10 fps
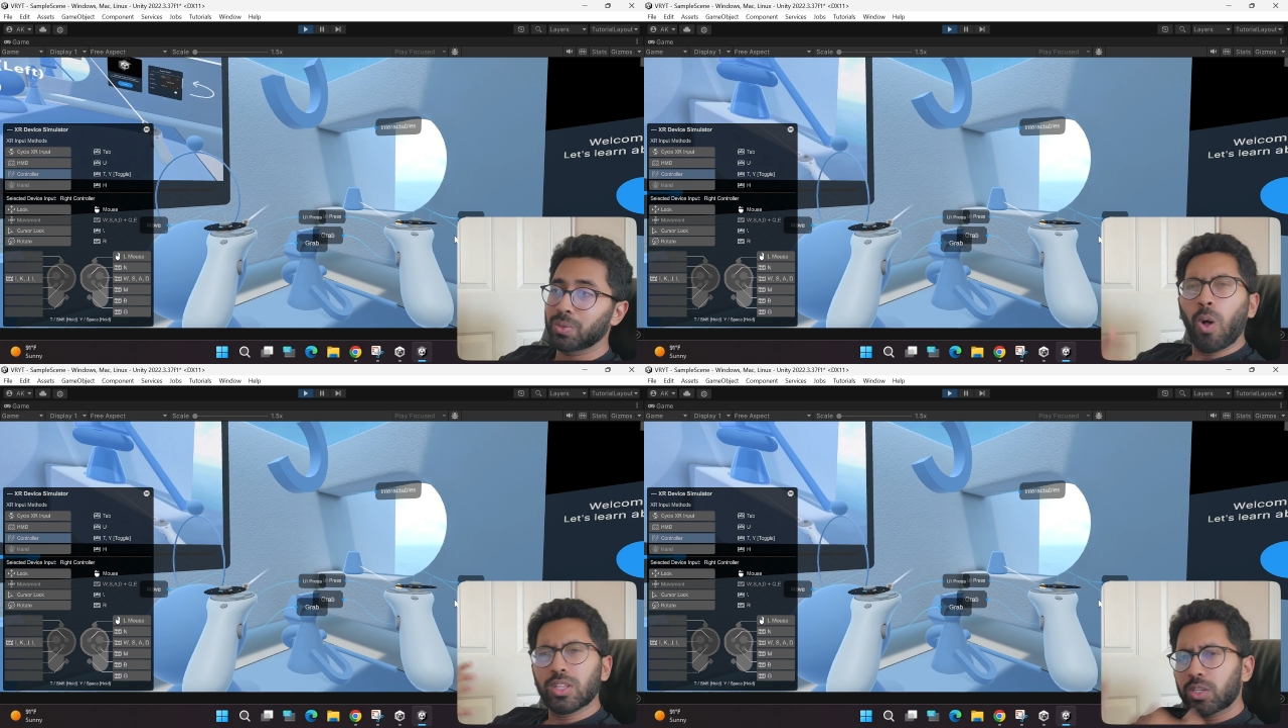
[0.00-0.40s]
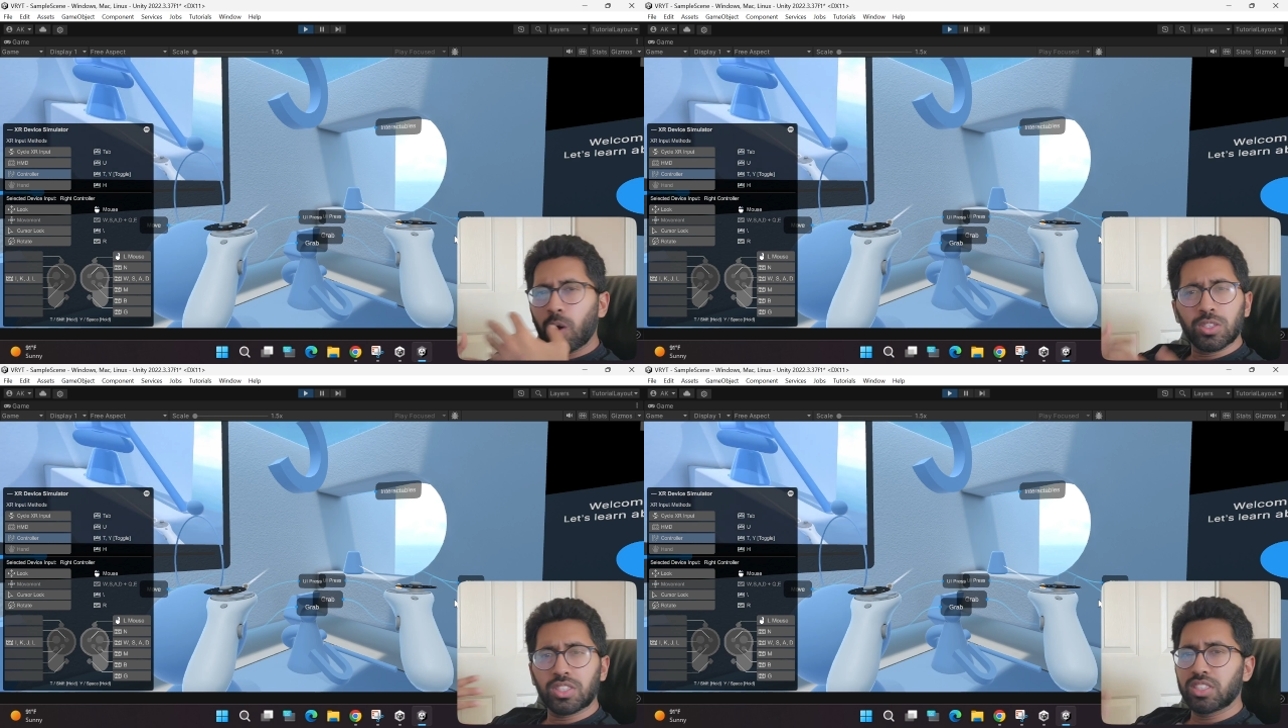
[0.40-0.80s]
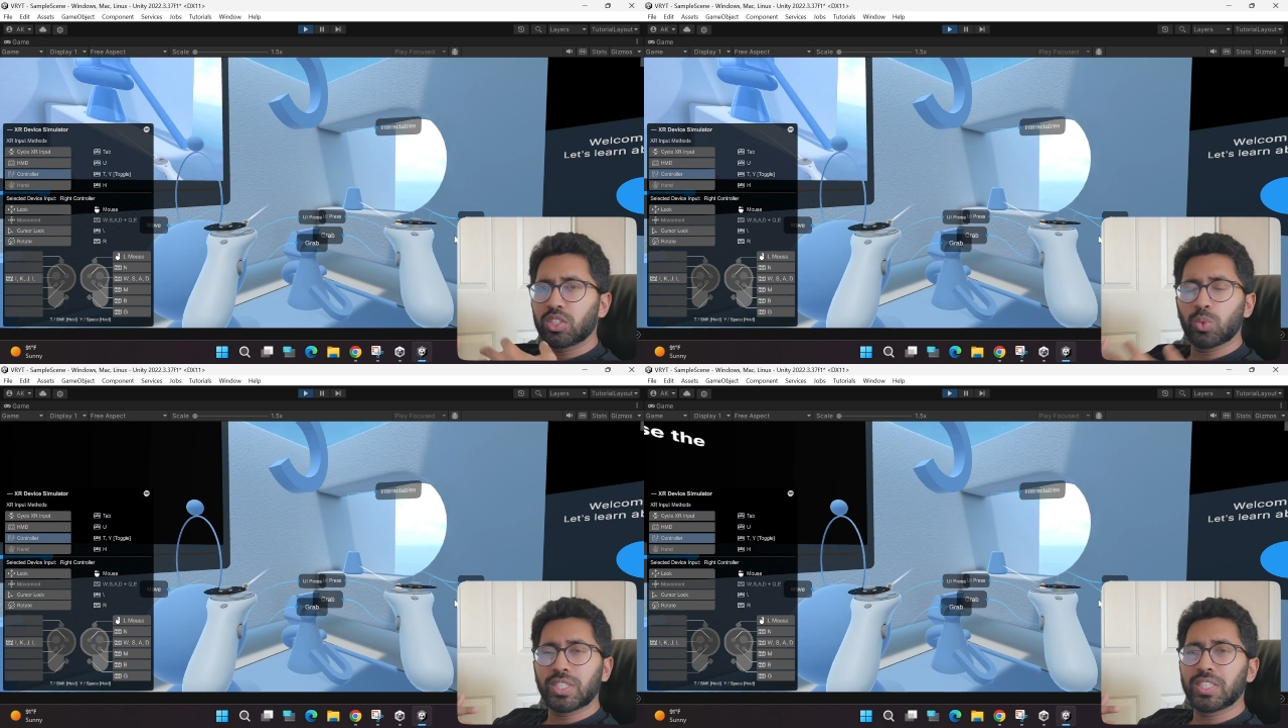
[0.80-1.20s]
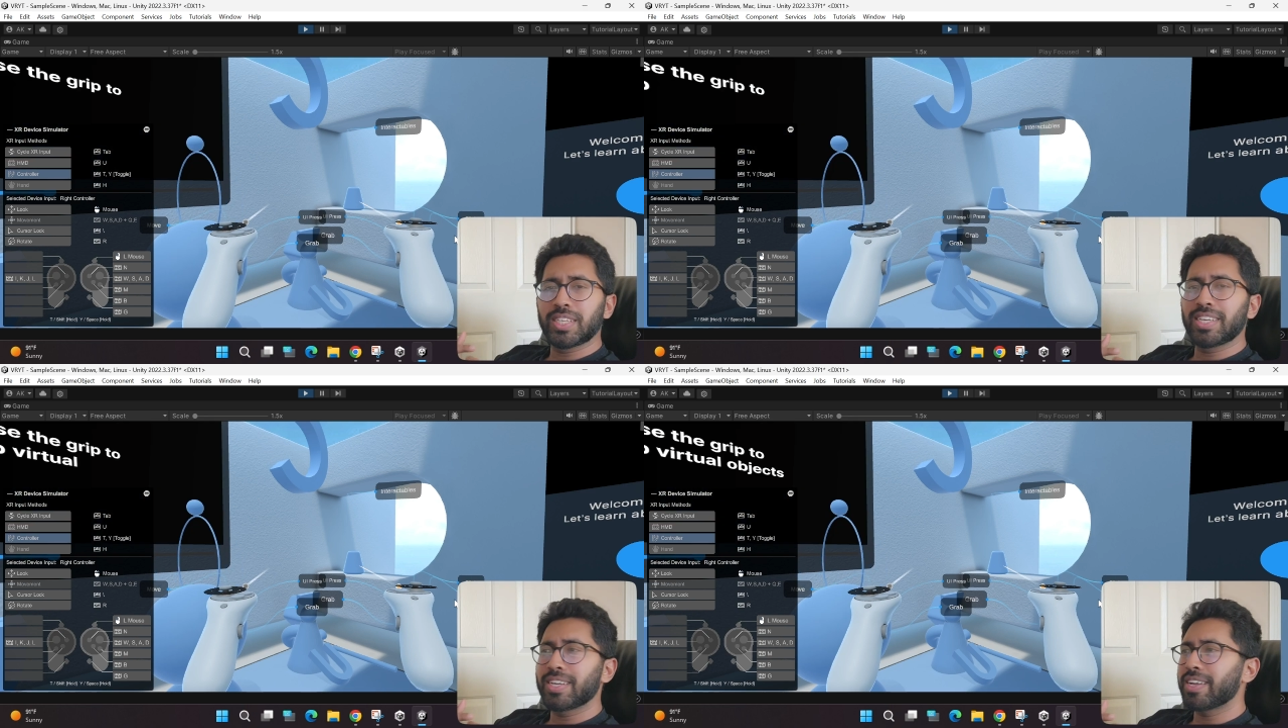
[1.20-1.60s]
All the constant
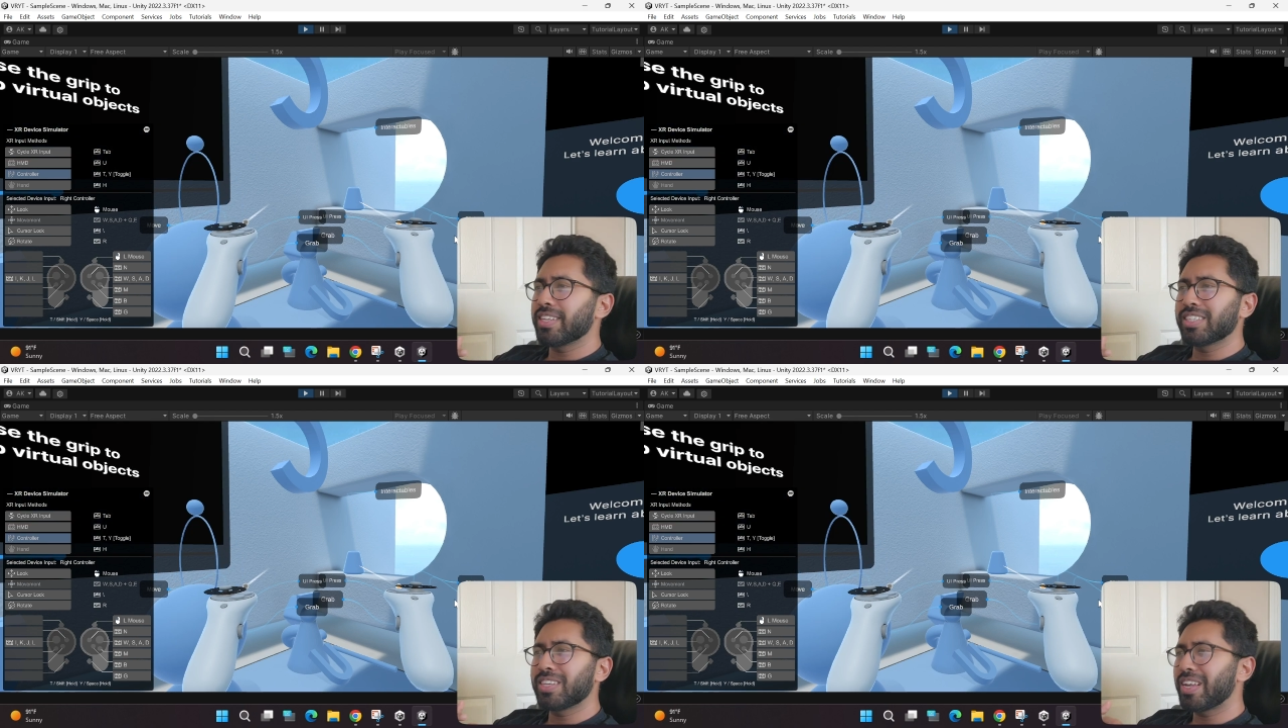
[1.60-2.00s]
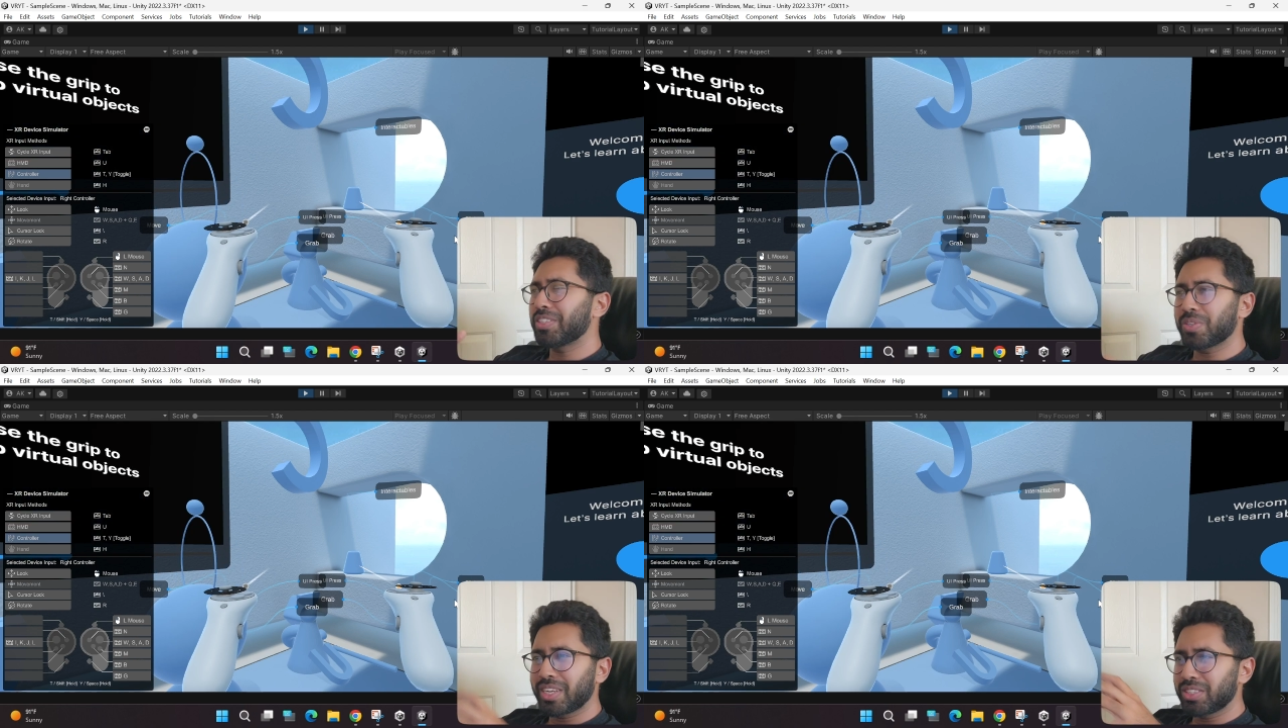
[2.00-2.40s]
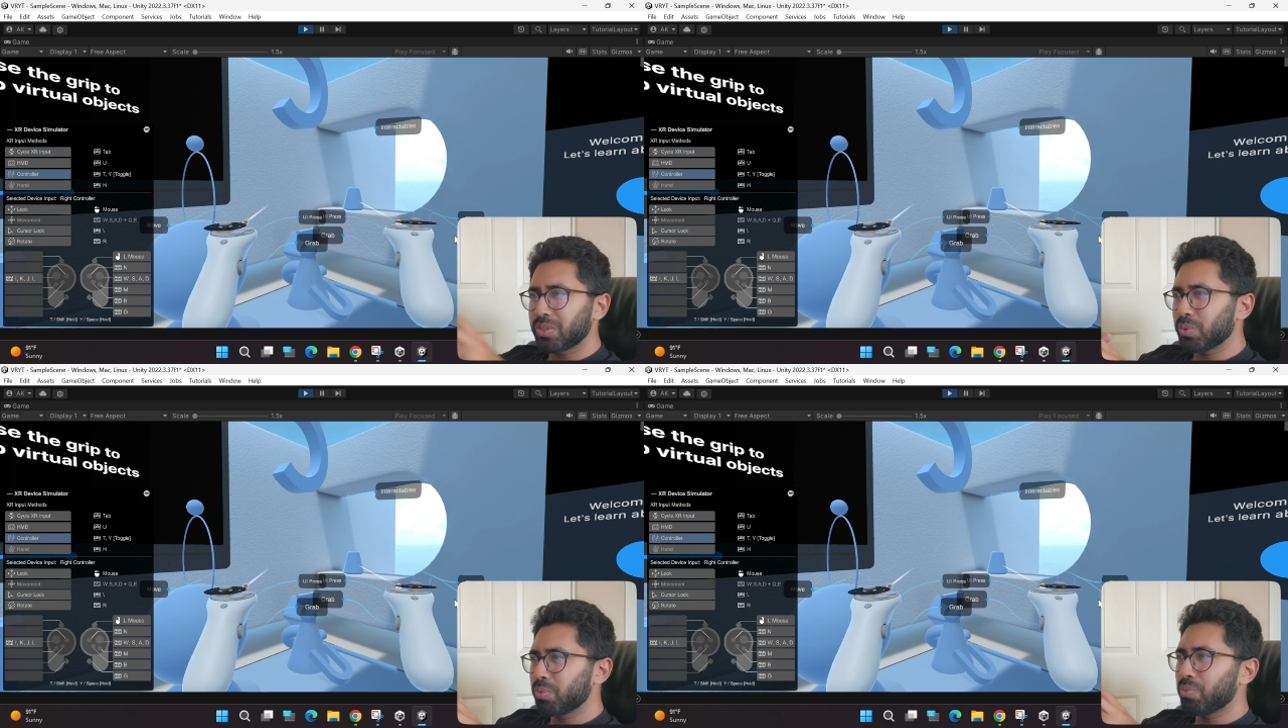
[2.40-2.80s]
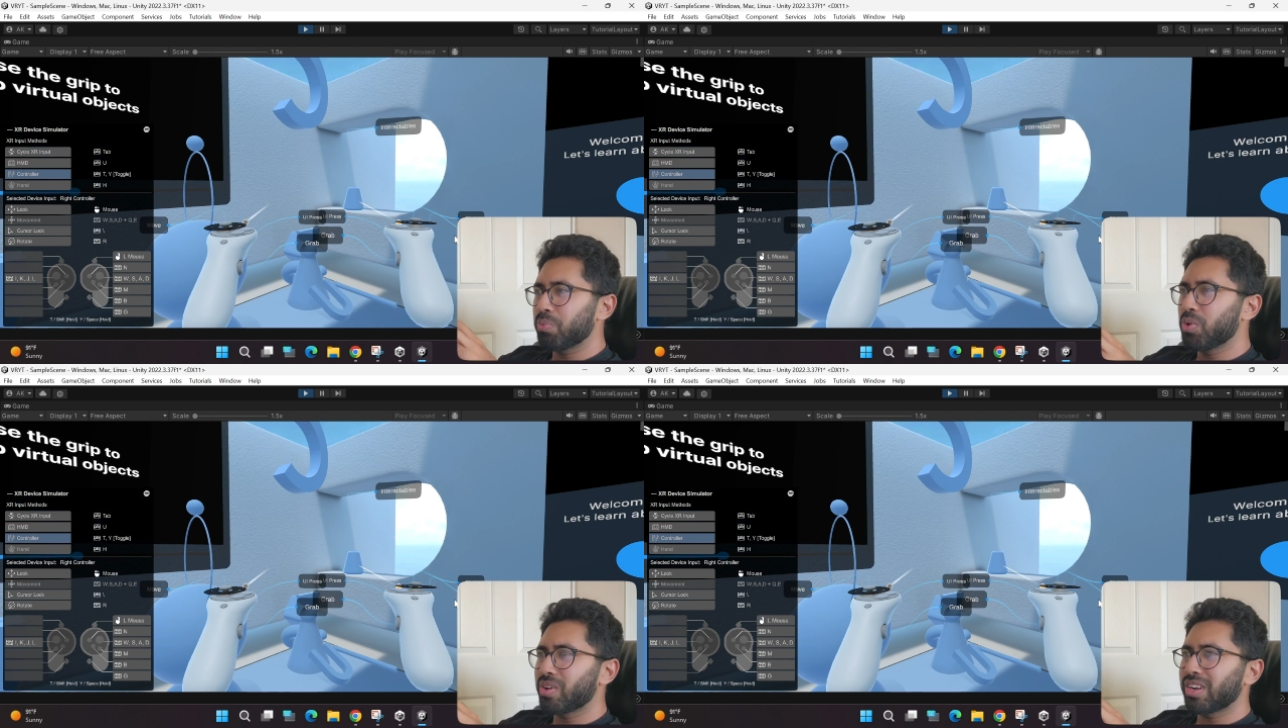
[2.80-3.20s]
switching and then like trying to
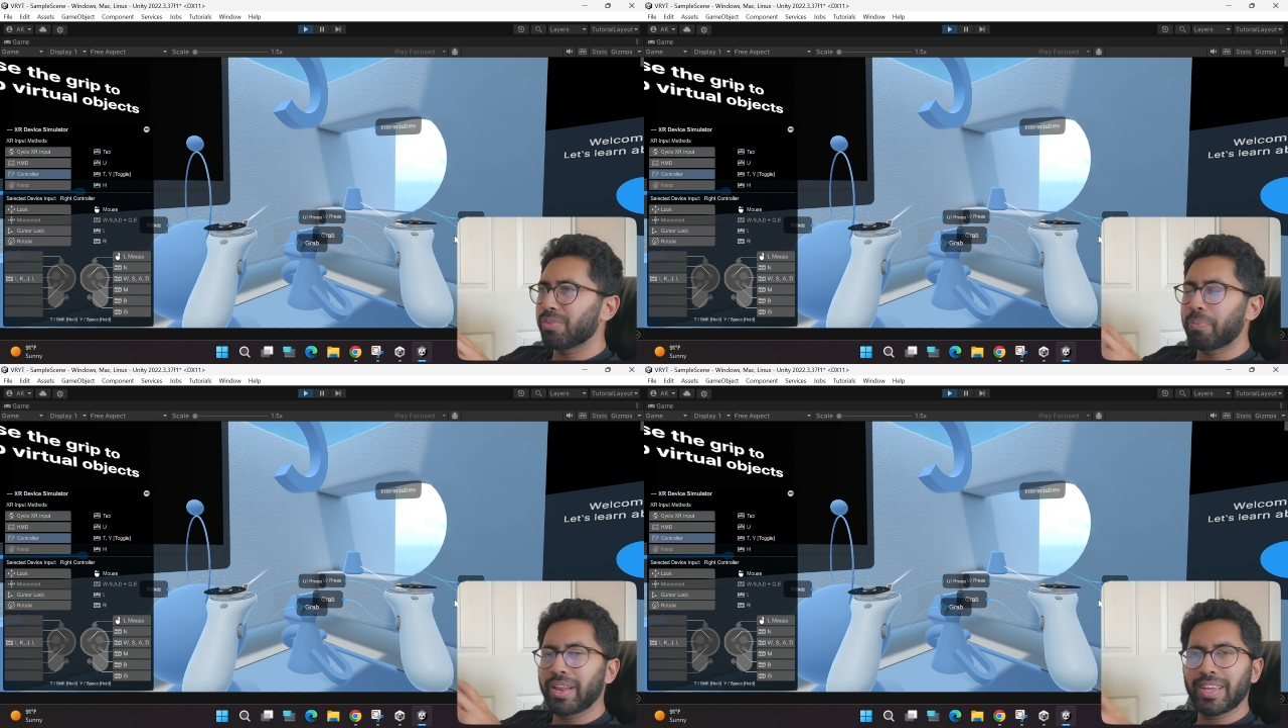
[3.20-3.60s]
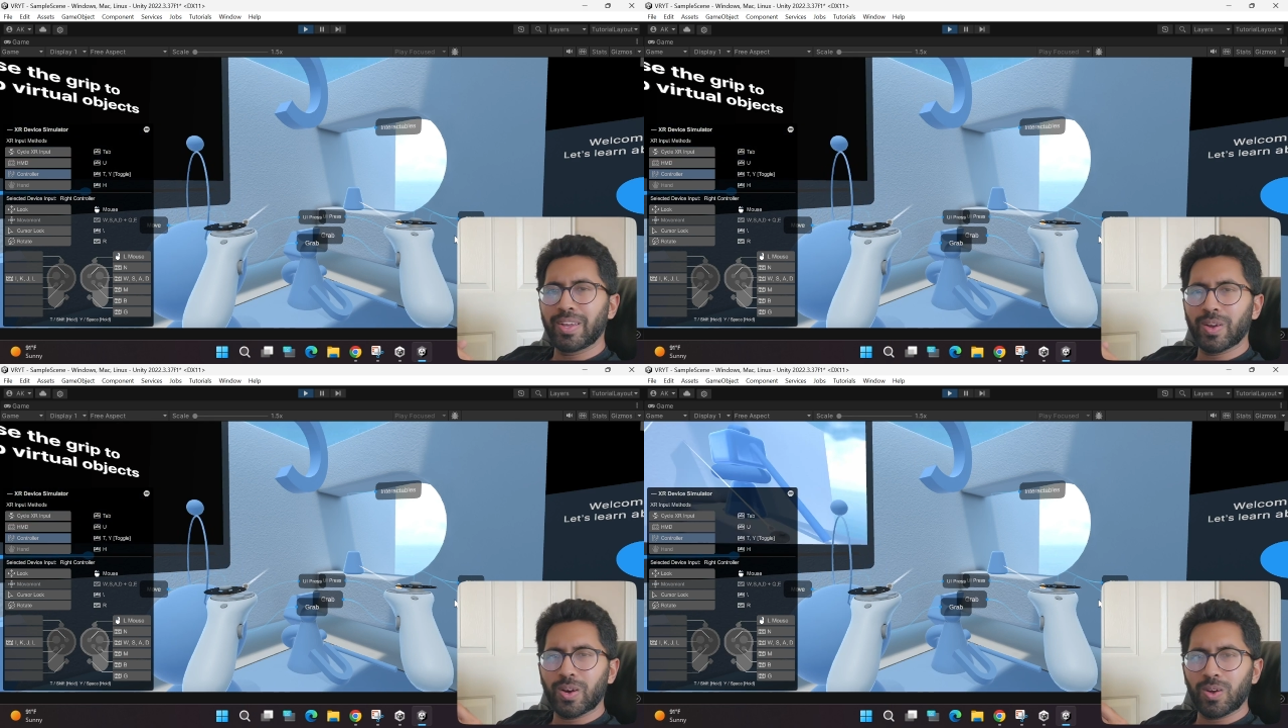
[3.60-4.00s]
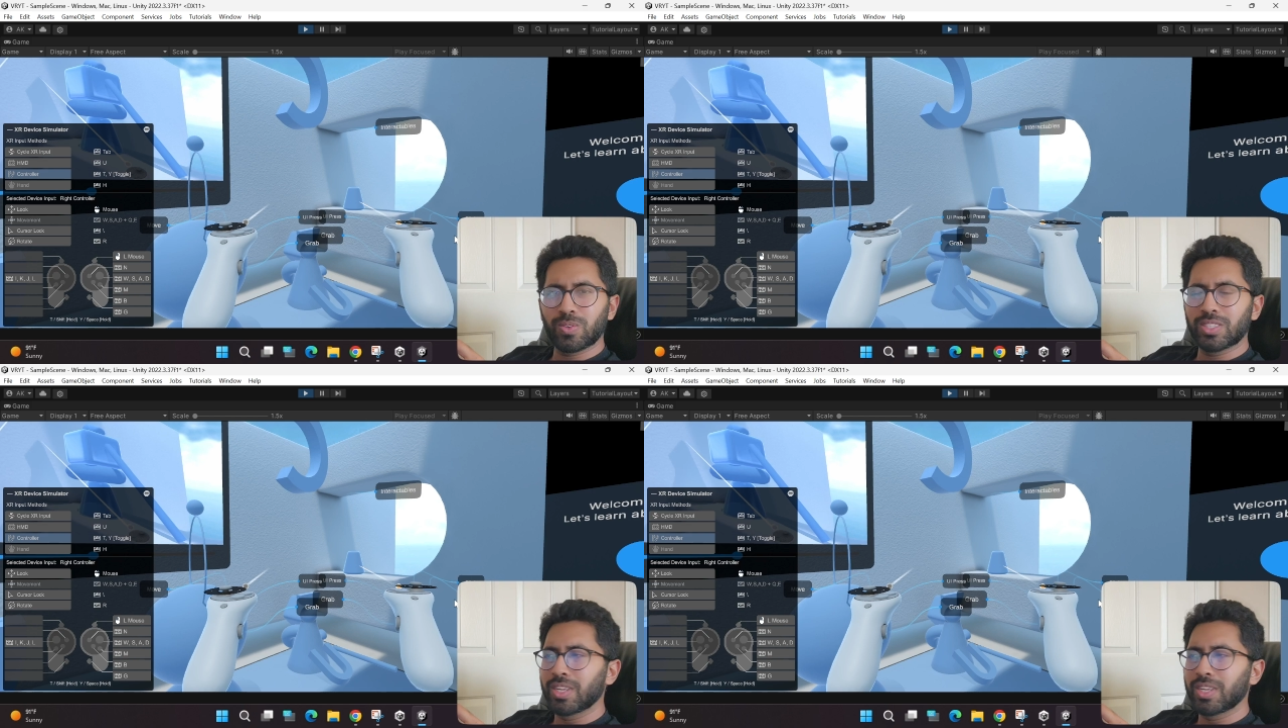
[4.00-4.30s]
move around, play around,